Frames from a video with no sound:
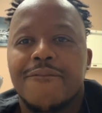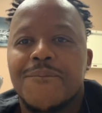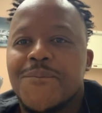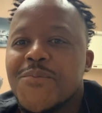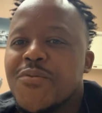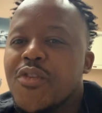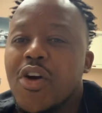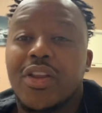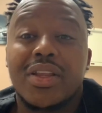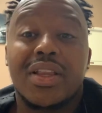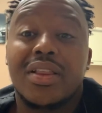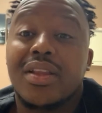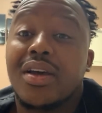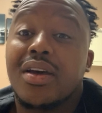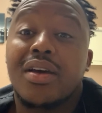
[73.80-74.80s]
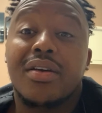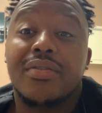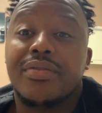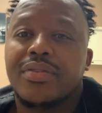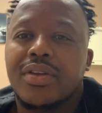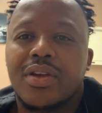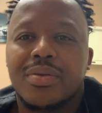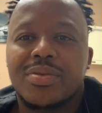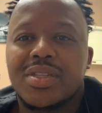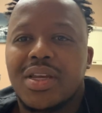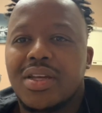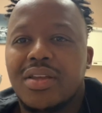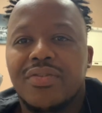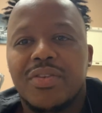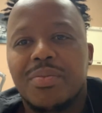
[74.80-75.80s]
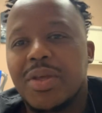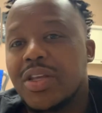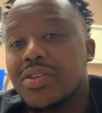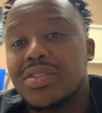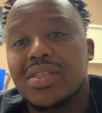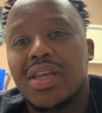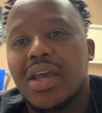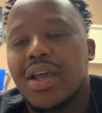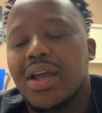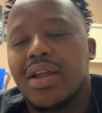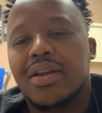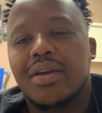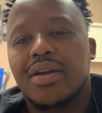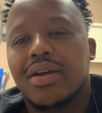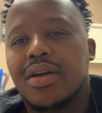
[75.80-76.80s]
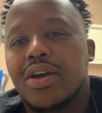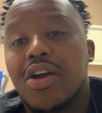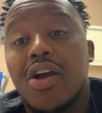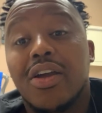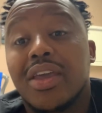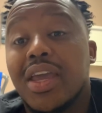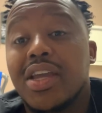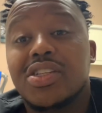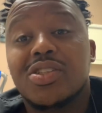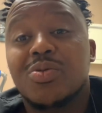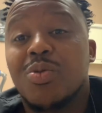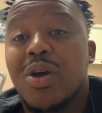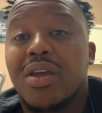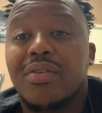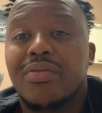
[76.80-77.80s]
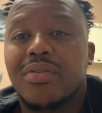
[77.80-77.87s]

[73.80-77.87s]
Fall in love, you know what I'm saying? Even me, see, I got a, a Caucasian wife.